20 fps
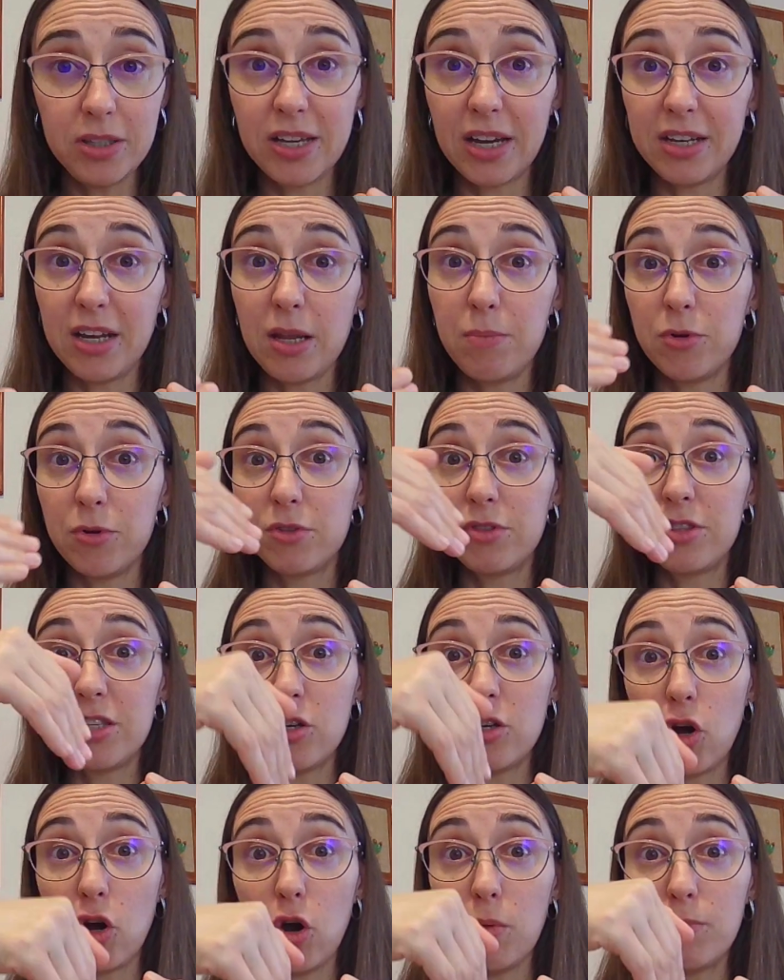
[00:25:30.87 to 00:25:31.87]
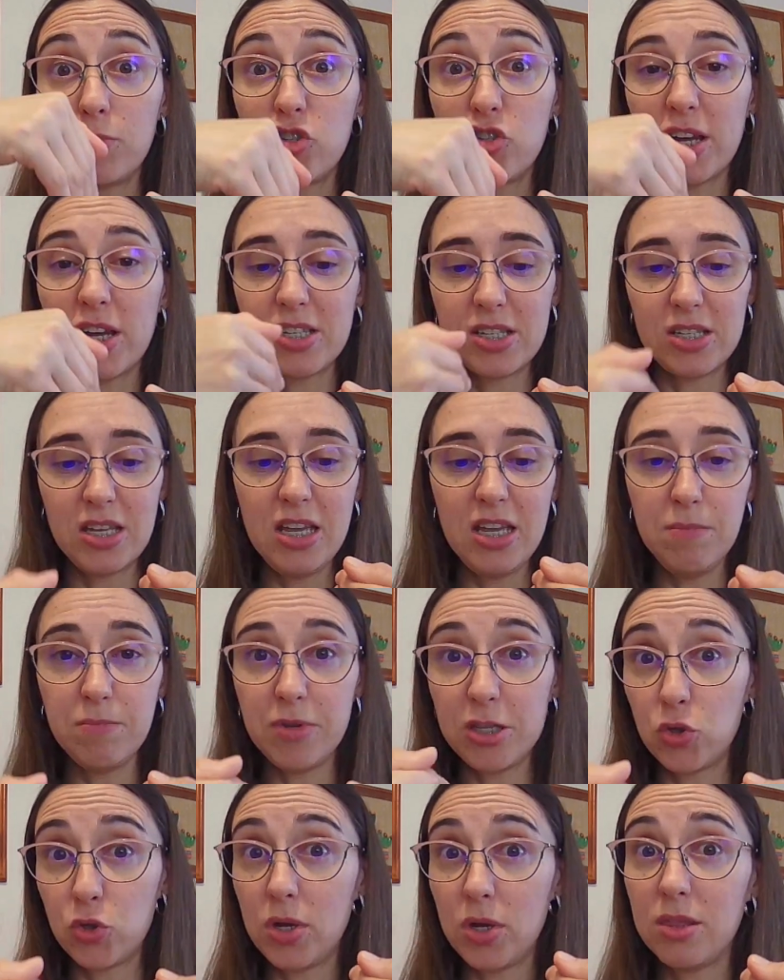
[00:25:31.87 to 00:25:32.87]
Can I put the object in
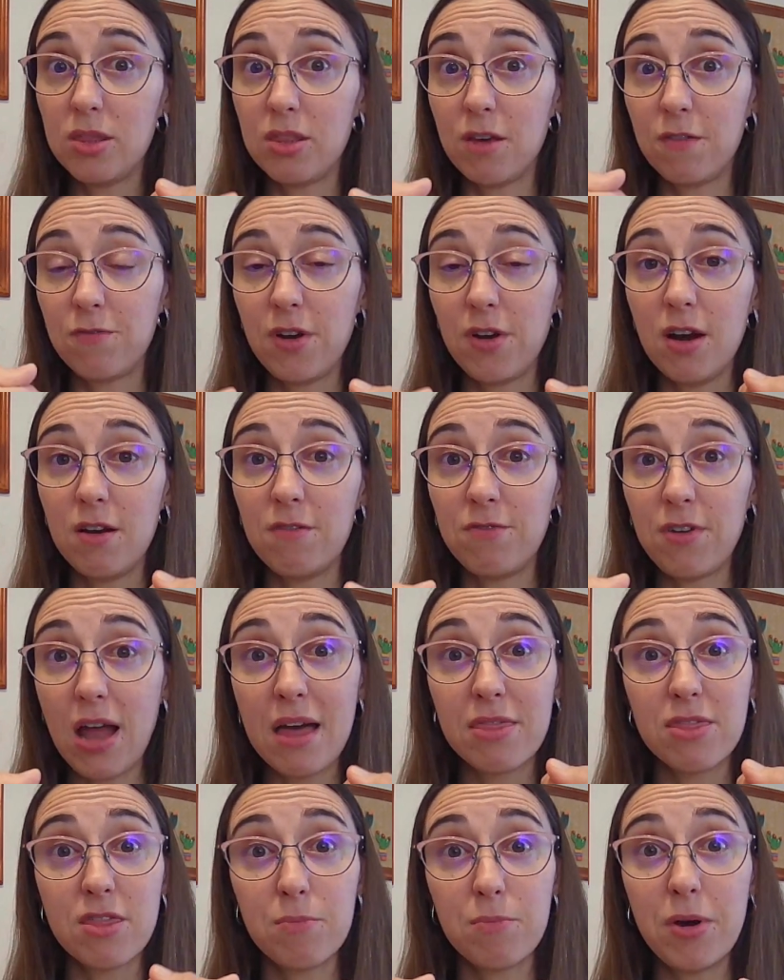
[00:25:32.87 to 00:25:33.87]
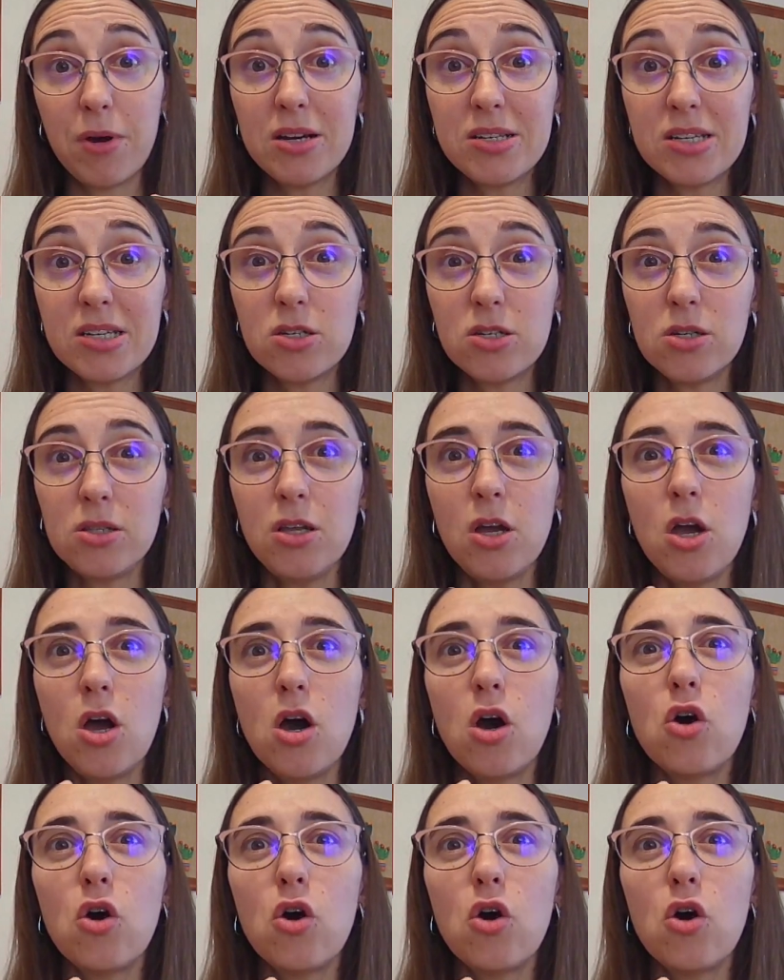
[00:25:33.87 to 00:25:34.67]
between the verb and the particle?